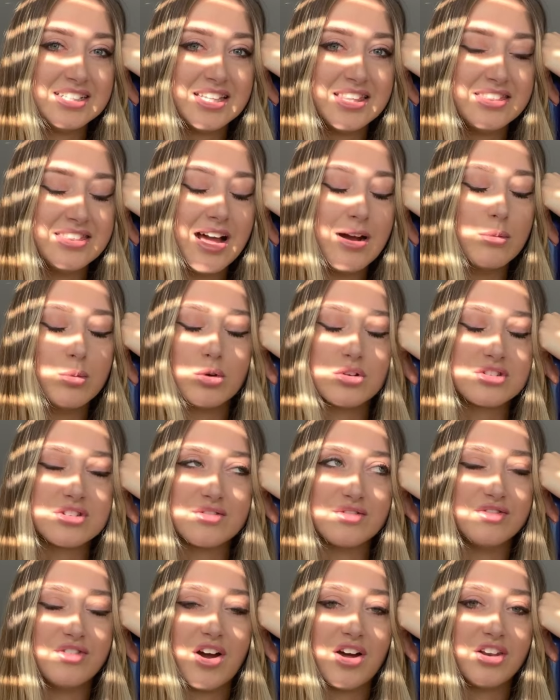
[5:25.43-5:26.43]
that
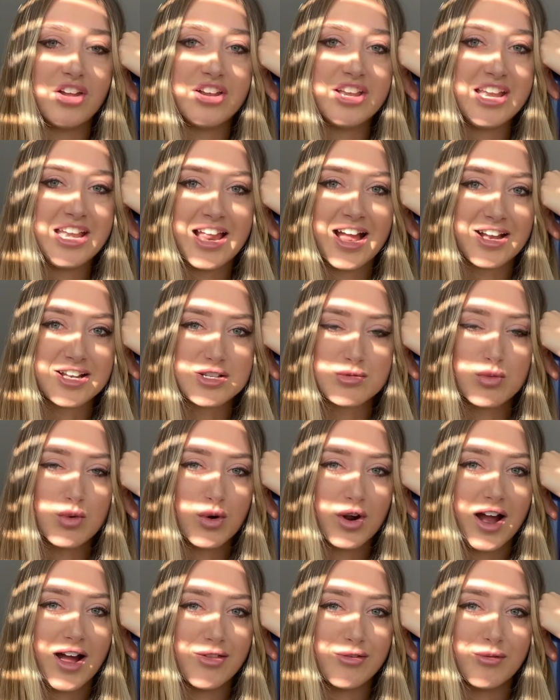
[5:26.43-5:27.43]
wasn't fun. I nearly had to
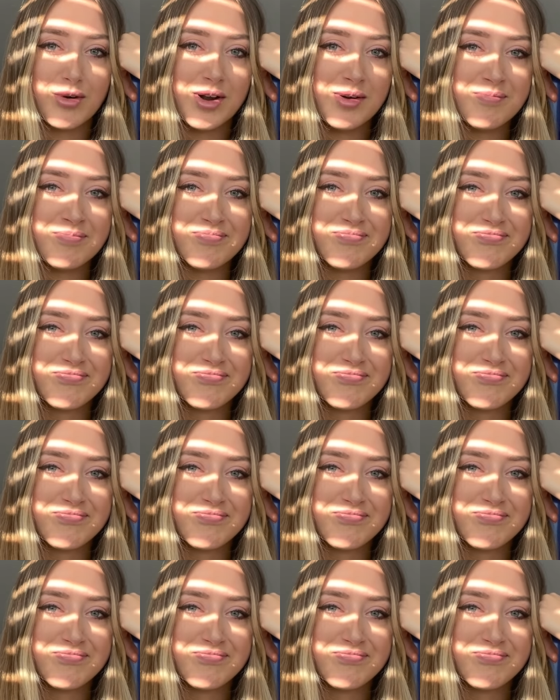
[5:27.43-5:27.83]
walk out the room.